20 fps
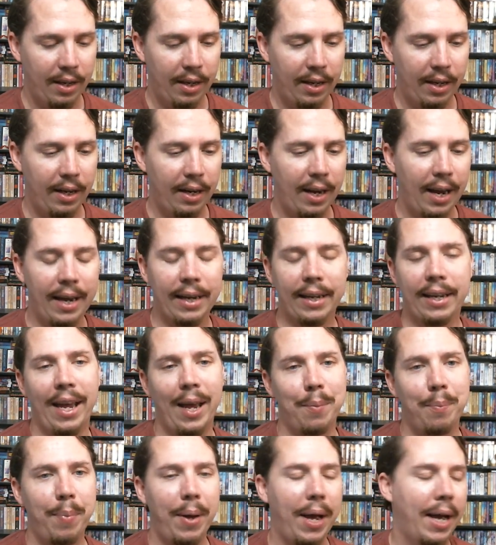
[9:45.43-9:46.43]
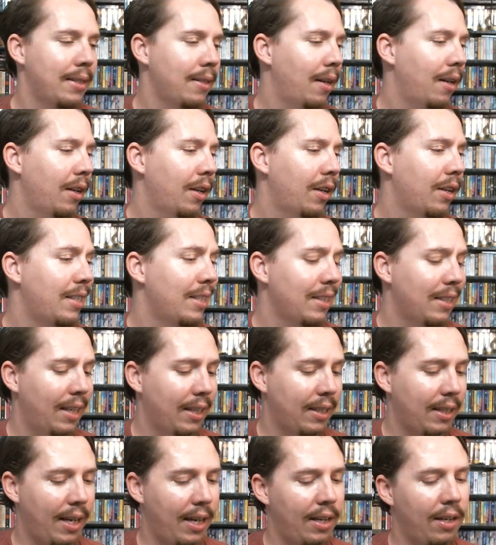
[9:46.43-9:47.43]
and I can't pass on a good deal
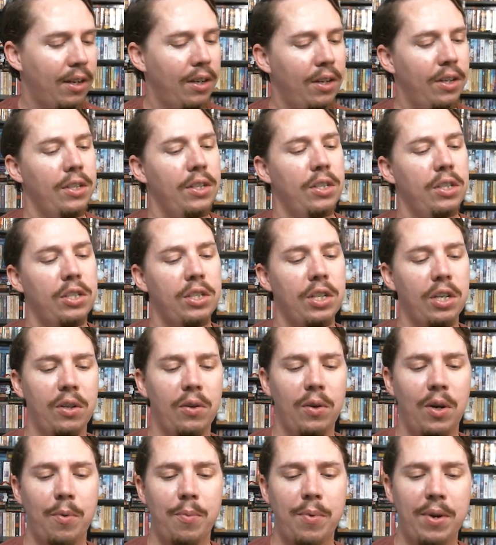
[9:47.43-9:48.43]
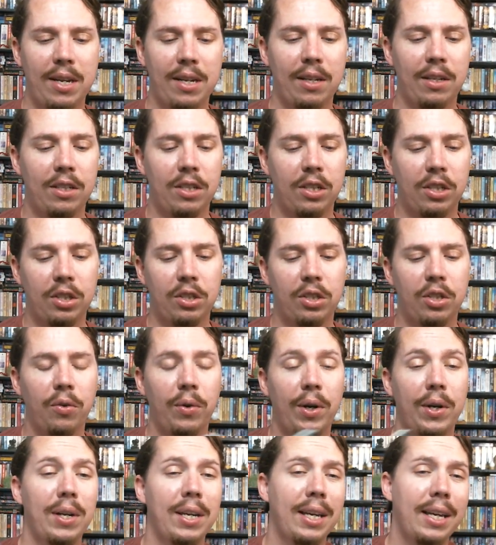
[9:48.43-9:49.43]
like that. So I'm going to look
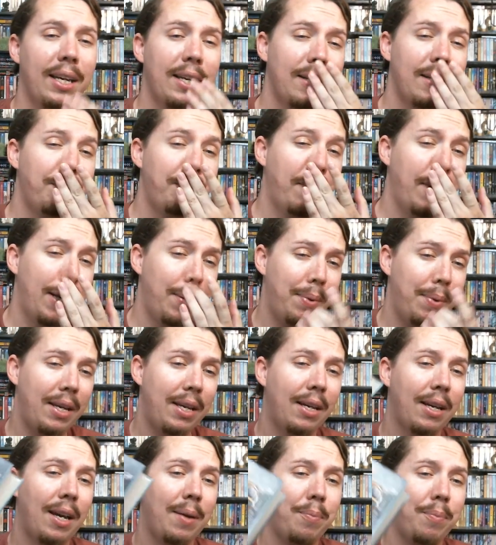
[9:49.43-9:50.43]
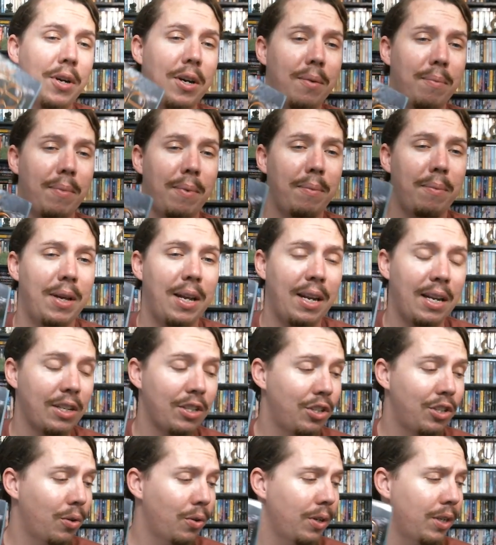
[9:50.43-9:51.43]
around again. Maybe I put it
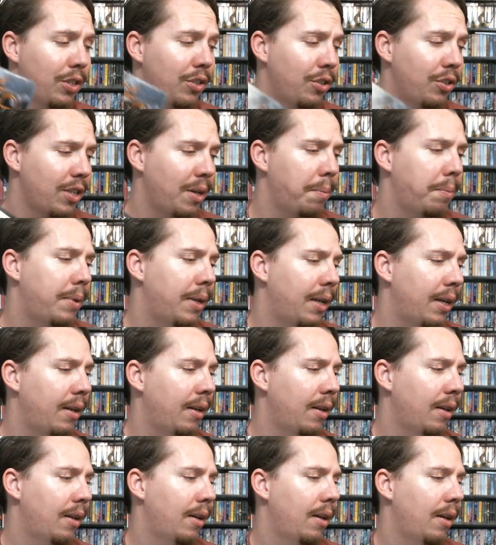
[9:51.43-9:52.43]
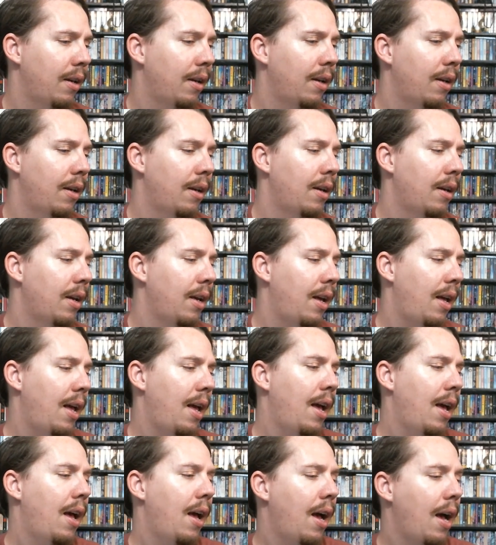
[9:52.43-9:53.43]
in storage or something
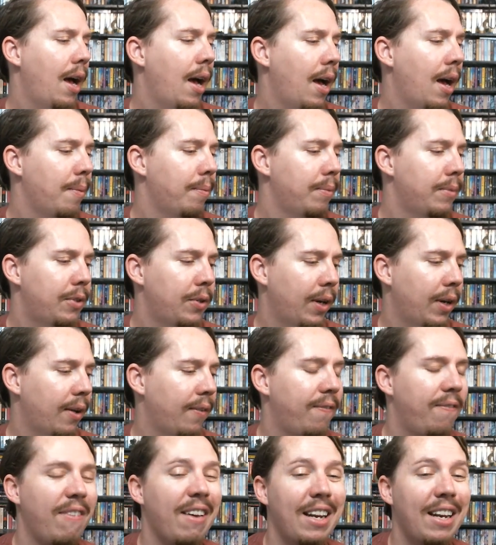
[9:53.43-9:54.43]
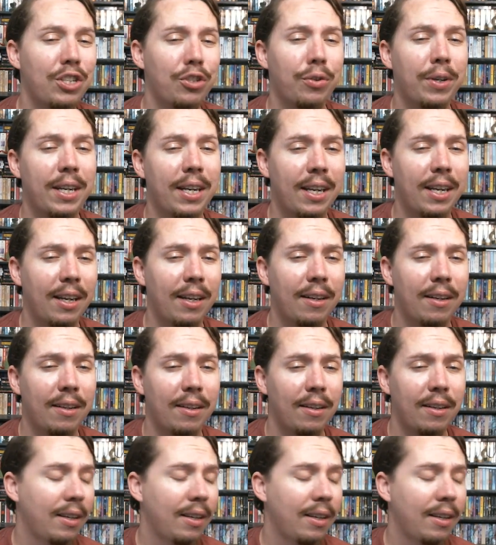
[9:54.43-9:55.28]
um, so I can finish reading it.